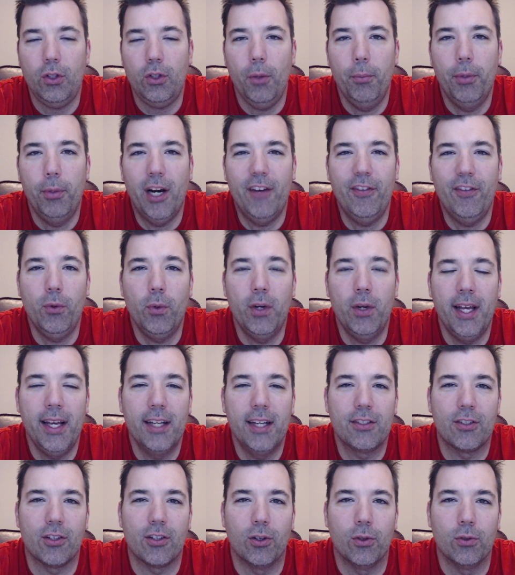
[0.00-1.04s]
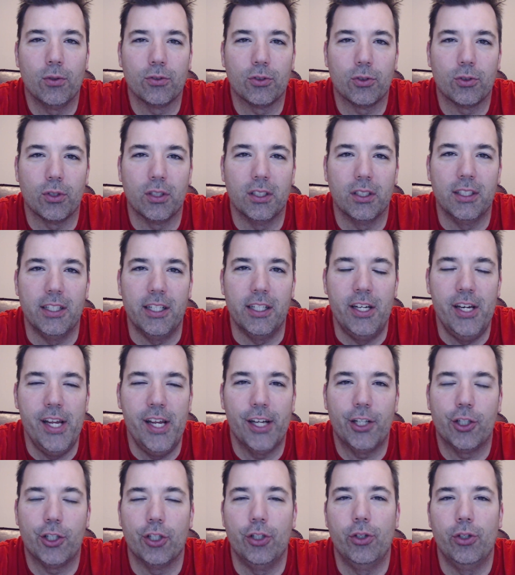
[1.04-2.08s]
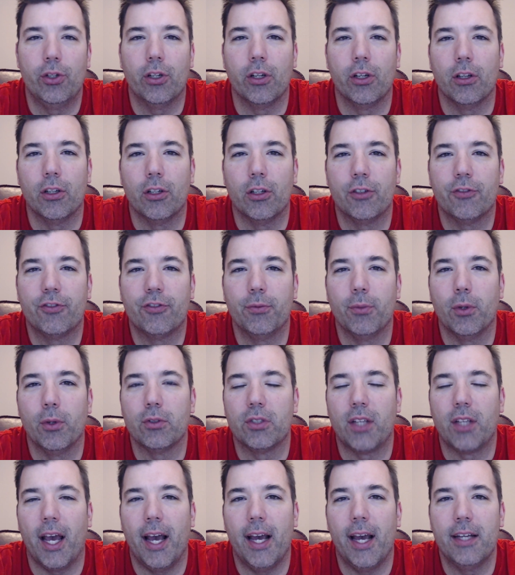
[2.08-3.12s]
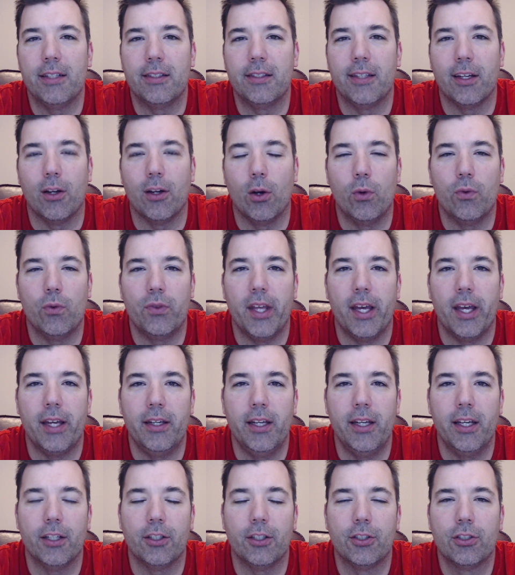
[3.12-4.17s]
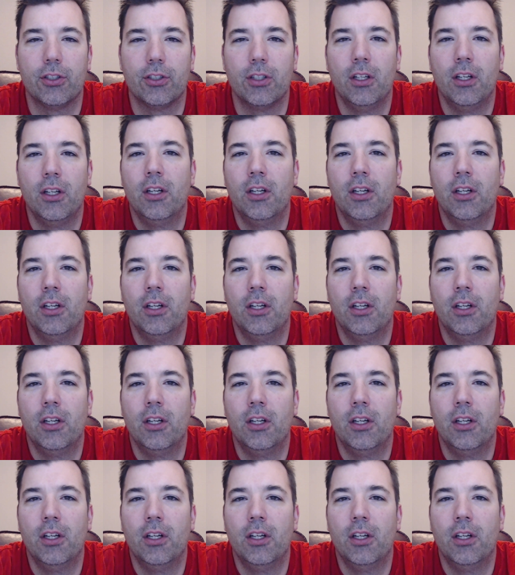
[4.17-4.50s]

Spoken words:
But everyone has their own sort of niche, and you can learn from those guys that own that niche.